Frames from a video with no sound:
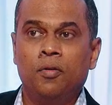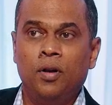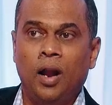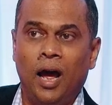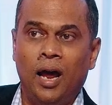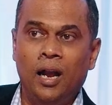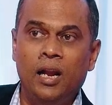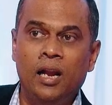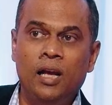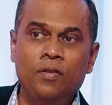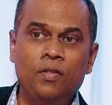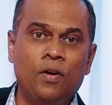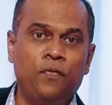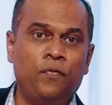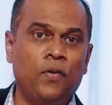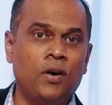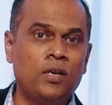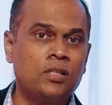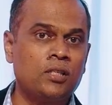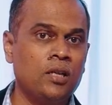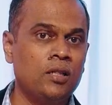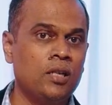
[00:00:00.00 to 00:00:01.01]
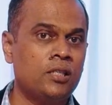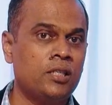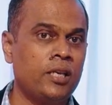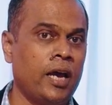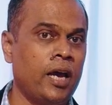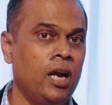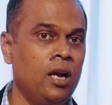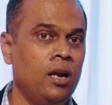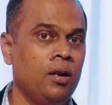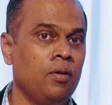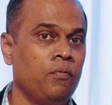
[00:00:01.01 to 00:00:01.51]
I leave the first and the
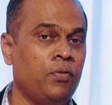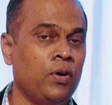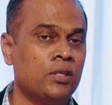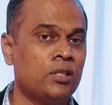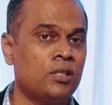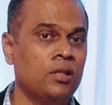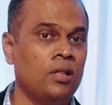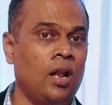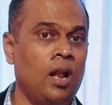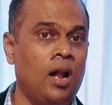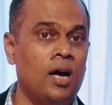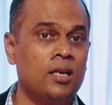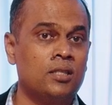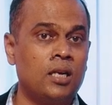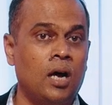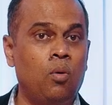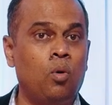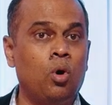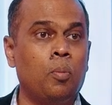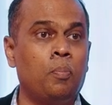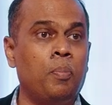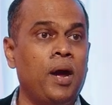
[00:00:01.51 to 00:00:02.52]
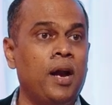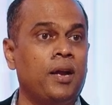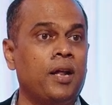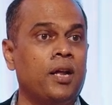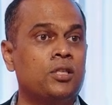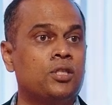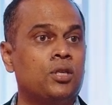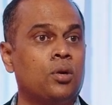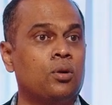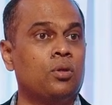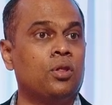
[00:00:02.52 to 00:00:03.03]
second, first and the last. I want to pay
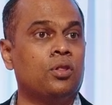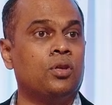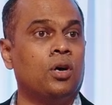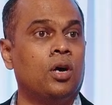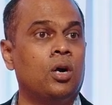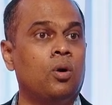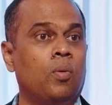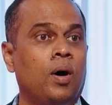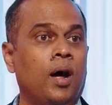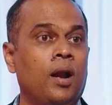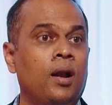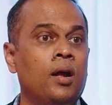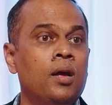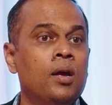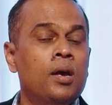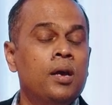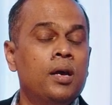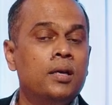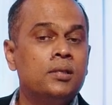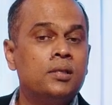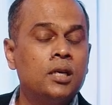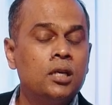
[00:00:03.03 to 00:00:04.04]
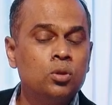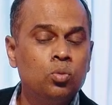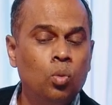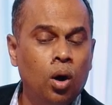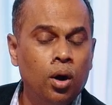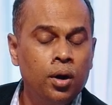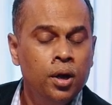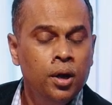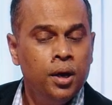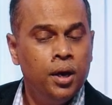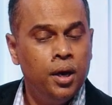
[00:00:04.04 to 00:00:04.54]
attention to the third one. He says
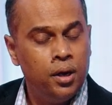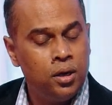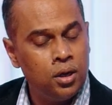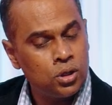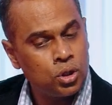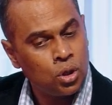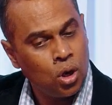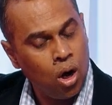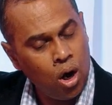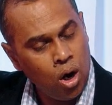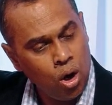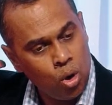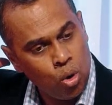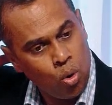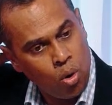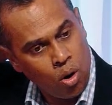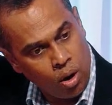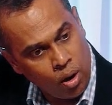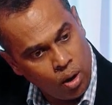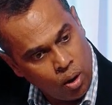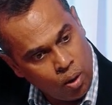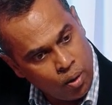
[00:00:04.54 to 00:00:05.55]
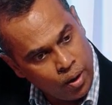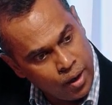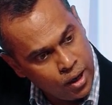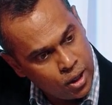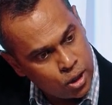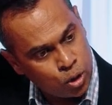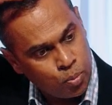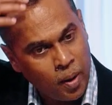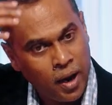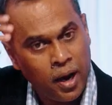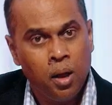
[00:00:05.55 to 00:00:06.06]
what? It is God who
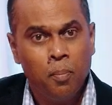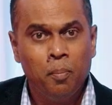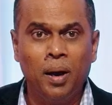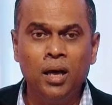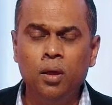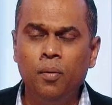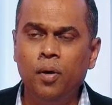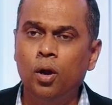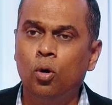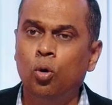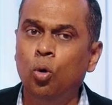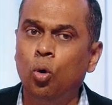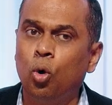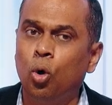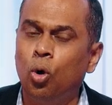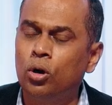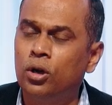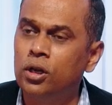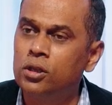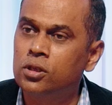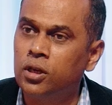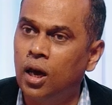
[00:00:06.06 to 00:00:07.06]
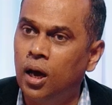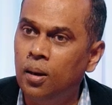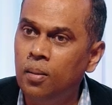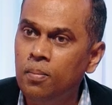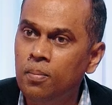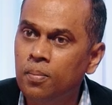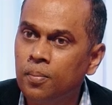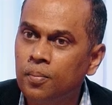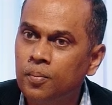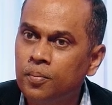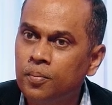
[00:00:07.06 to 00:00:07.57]
anoints my... By the way, who wrote this psalm?